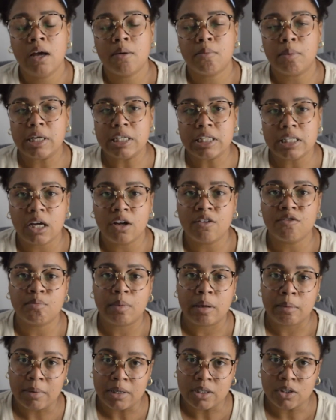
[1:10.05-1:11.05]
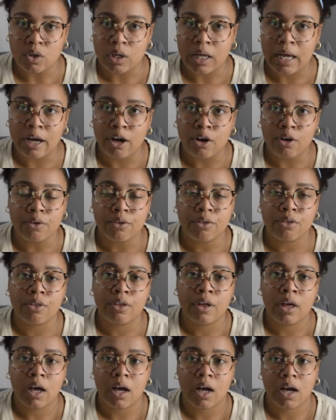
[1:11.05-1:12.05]
myself, my mental health,
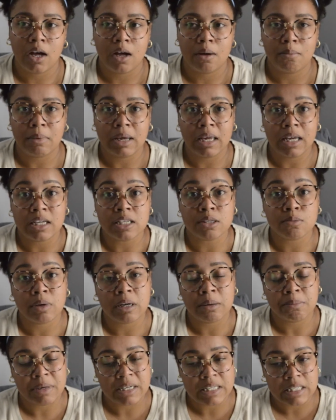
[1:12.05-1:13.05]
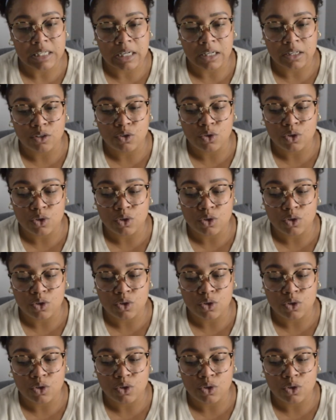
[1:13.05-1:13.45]
my husband and my son.